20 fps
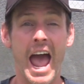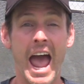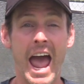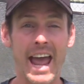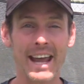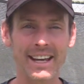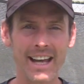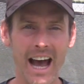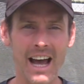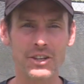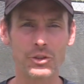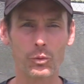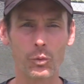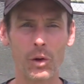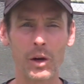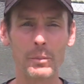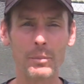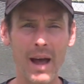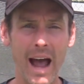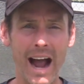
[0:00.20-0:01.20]
Hey guys,
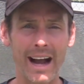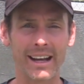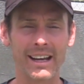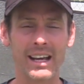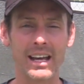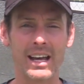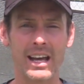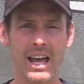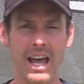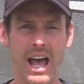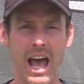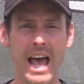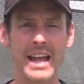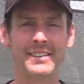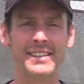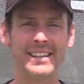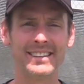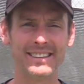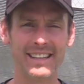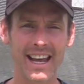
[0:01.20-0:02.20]
we're back,
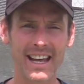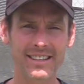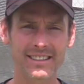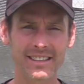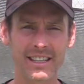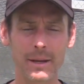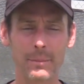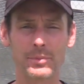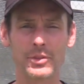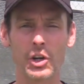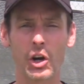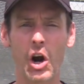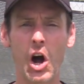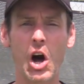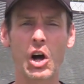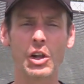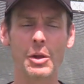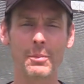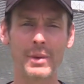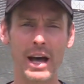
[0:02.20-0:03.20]
and today's tips are
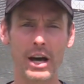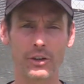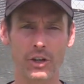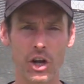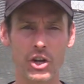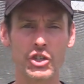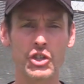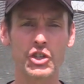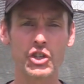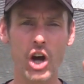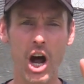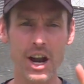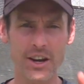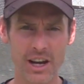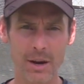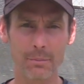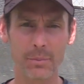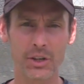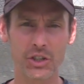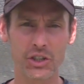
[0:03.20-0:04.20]
all about shot
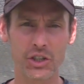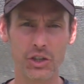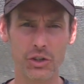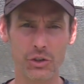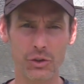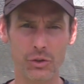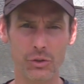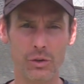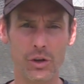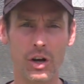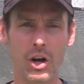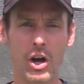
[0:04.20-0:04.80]
number 2,